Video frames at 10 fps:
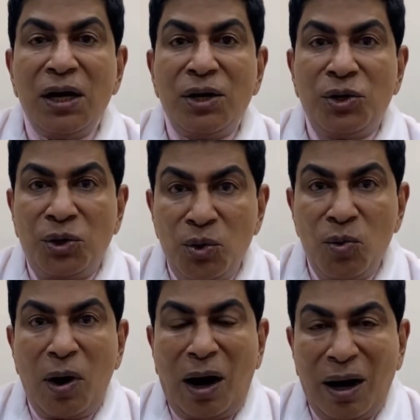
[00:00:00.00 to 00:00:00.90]

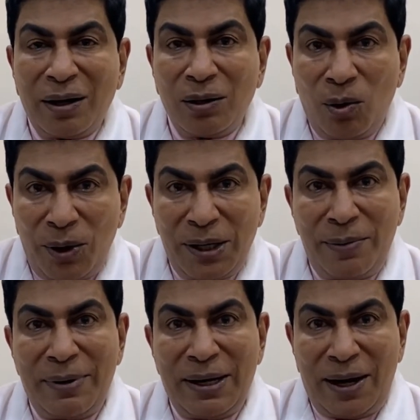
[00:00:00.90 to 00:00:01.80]
you are going to
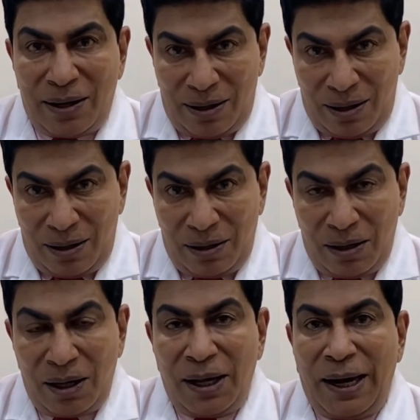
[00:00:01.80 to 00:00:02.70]
be getting
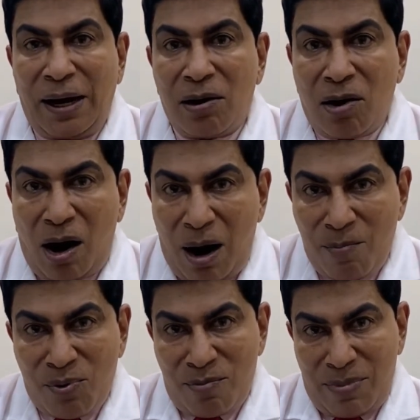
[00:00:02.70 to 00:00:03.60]
a
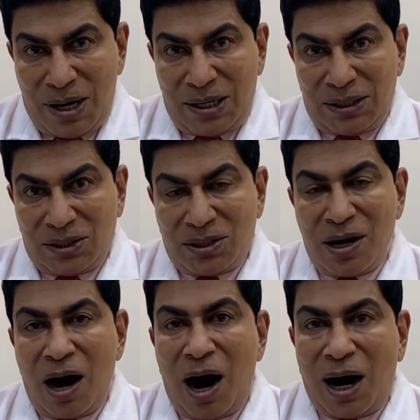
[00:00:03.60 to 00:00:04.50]
compromised,
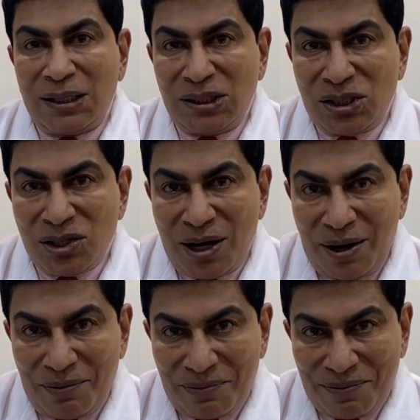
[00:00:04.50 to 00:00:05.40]

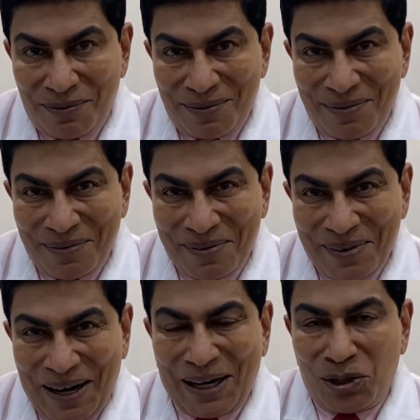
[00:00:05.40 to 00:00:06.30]
unsafe
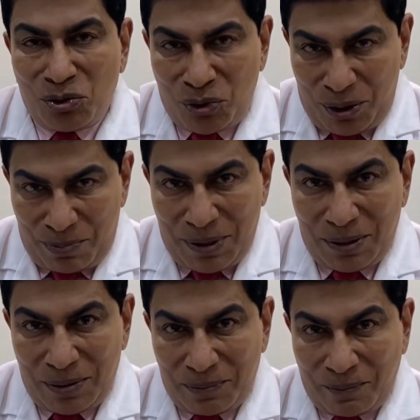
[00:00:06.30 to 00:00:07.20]
kind of
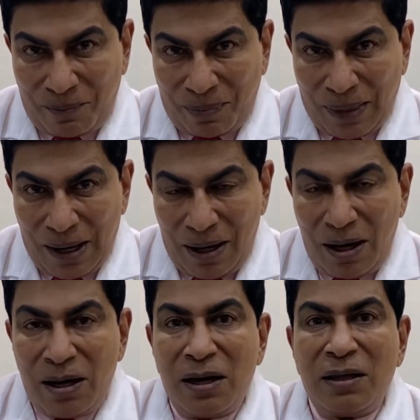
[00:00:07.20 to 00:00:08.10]
treatment.
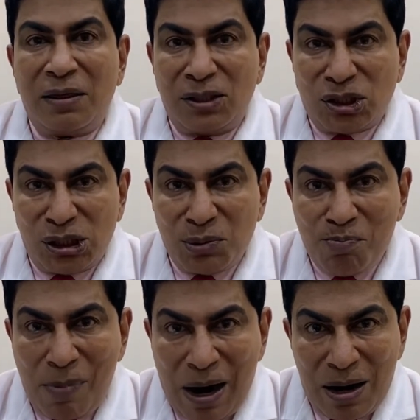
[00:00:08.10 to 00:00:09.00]
This is
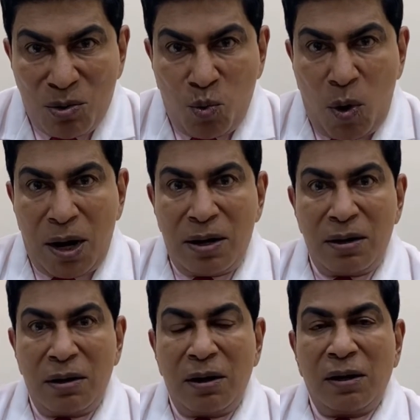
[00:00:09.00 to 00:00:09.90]
part
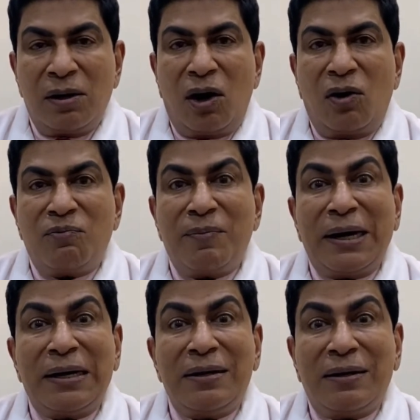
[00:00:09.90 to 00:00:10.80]
1 of
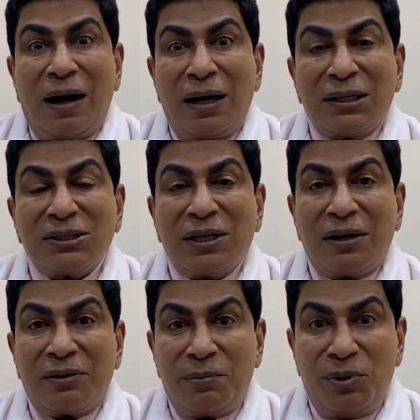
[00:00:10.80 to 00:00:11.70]
my dark
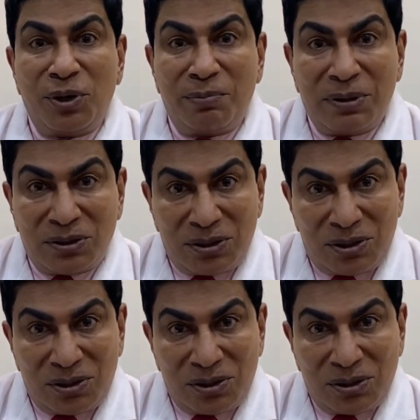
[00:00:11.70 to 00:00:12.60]
side of the beauty
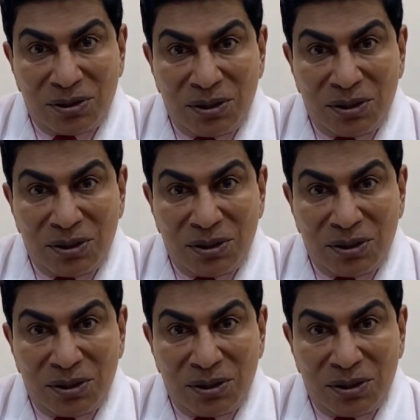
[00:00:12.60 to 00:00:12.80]
business.